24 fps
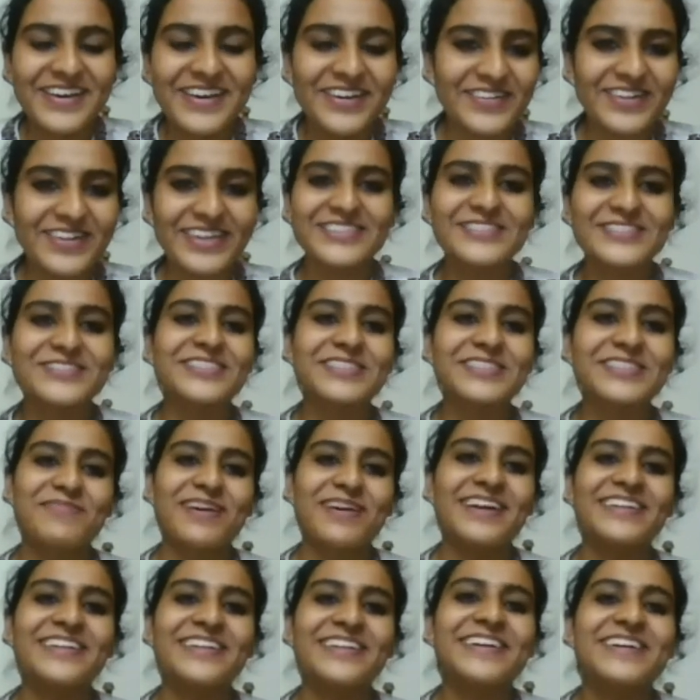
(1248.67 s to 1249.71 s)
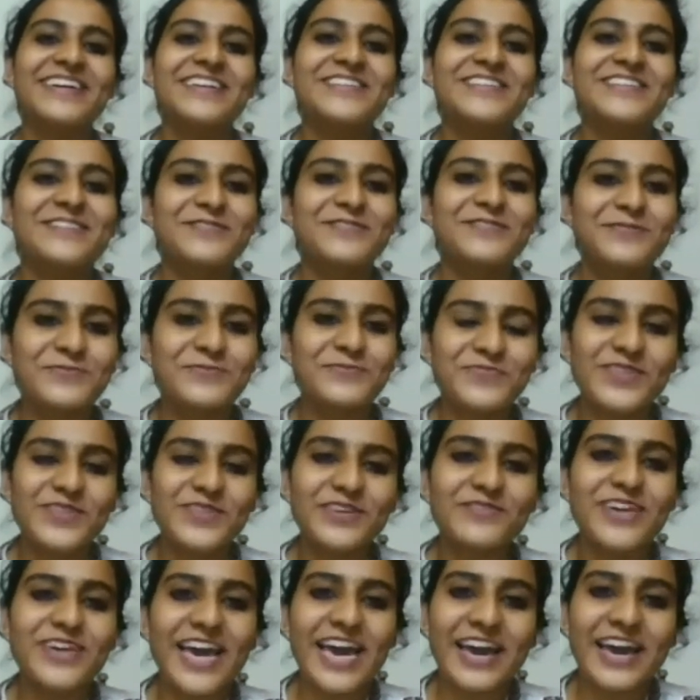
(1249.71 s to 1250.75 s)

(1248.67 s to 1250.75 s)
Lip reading: Okay, jokes apart. So we have